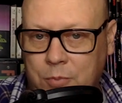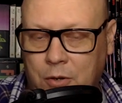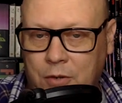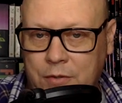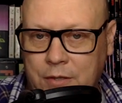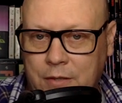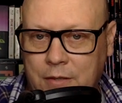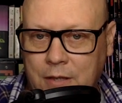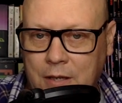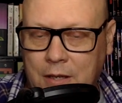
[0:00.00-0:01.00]
Burns
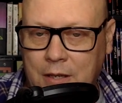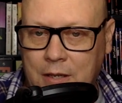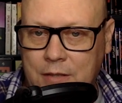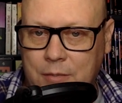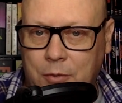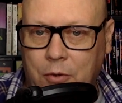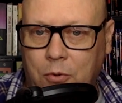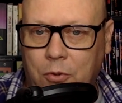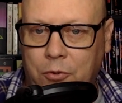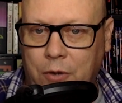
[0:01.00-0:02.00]
and some other
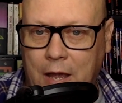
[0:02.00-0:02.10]
older